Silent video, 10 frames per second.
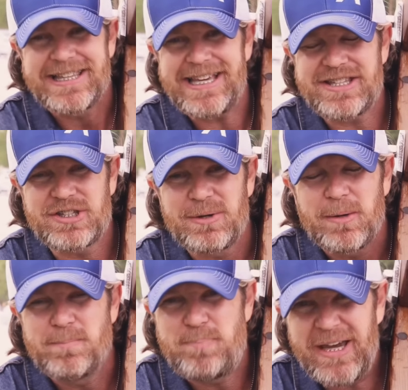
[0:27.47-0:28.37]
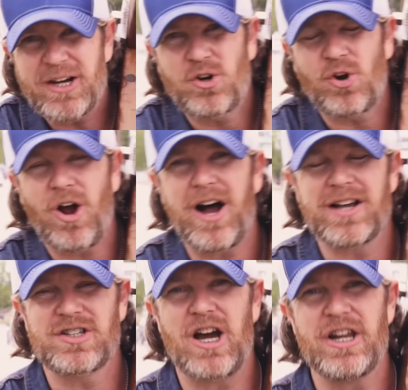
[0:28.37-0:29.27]
this big
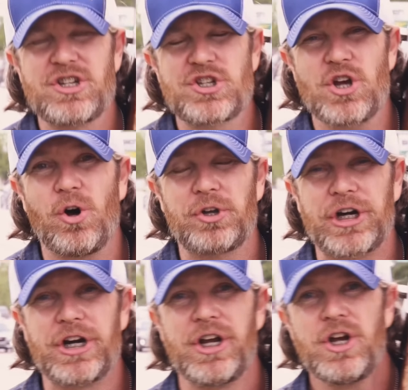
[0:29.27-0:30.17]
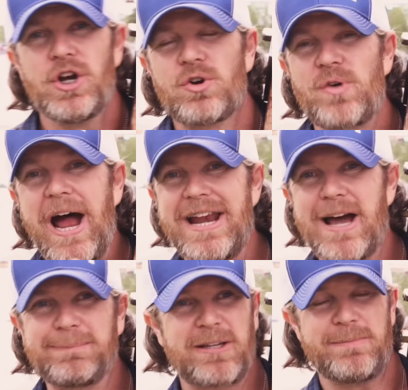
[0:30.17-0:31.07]
cross on his shoulder right
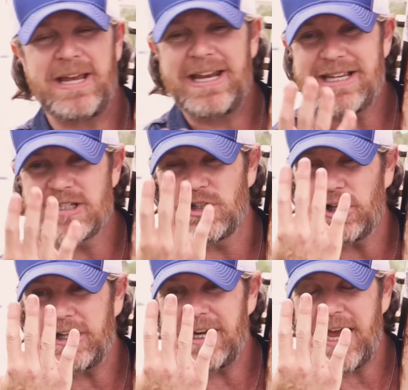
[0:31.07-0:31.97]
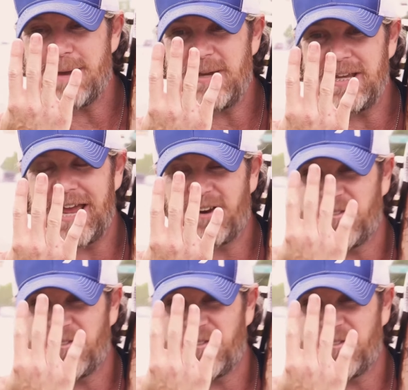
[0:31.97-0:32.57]
up to me and he's looking at me like